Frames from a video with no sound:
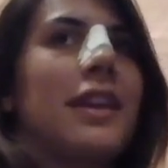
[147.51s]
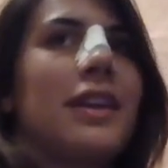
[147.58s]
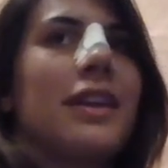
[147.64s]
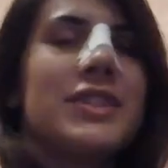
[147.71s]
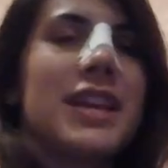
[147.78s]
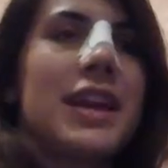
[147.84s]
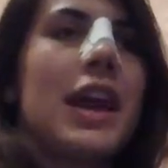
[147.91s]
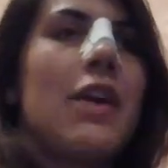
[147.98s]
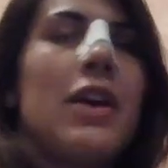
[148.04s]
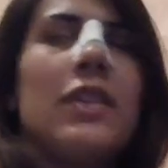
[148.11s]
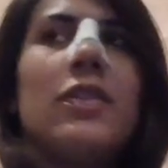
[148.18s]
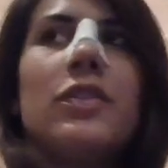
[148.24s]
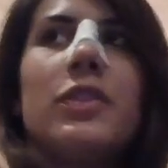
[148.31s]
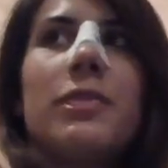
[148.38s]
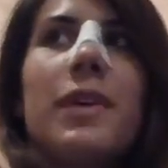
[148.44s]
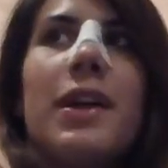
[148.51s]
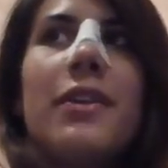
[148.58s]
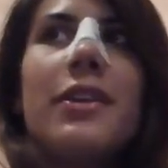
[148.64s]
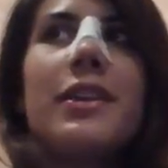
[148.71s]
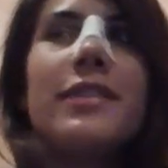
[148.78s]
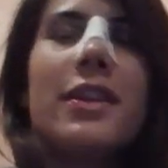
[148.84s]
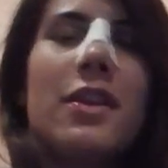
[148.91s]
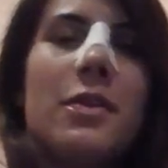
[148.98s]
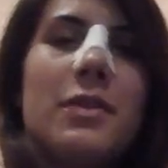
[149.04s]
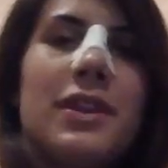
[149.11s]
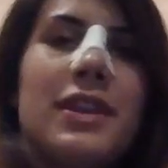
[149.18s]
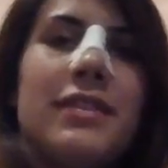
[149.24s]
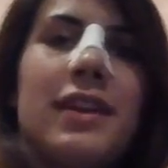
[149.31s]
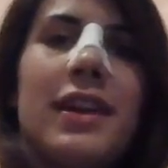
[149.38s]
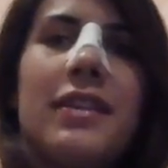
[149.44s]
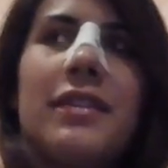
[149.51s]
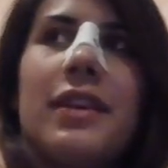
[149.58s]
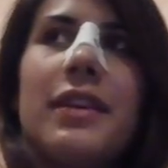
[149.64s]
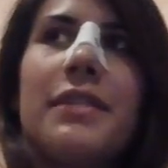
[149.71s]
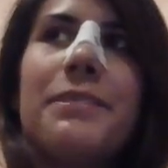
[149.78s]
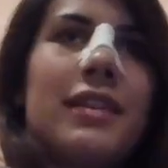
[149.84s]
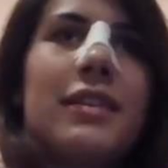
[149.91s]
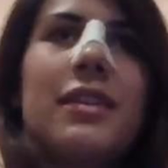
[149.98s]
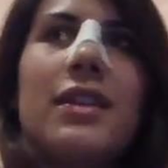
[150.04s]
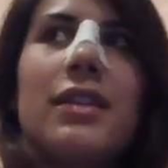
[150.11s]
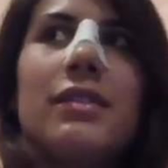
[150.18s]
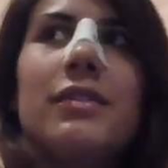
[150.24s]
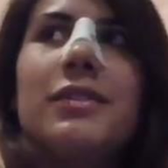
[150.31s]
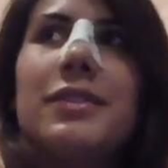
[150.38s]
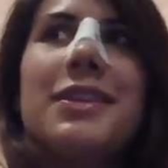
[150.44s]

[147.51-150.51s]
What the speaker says: She's like, oh, I told your father. I said, oh, what did he say? He's like, it's like good.